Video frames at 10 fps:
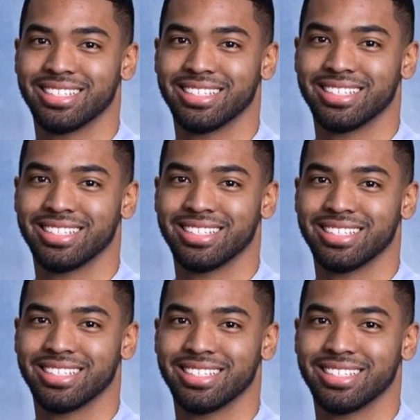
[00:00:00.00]

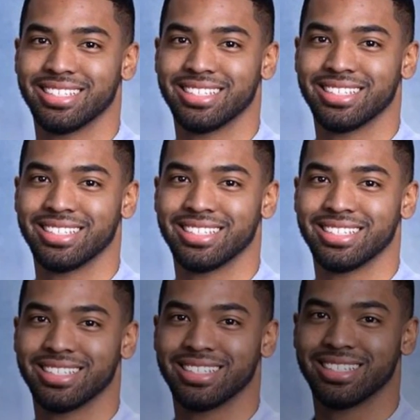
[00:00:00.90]

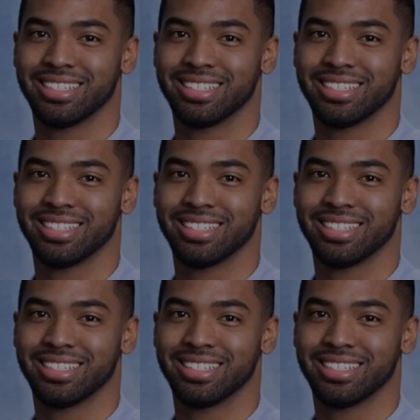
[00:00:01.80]
No one is speaking in this clip.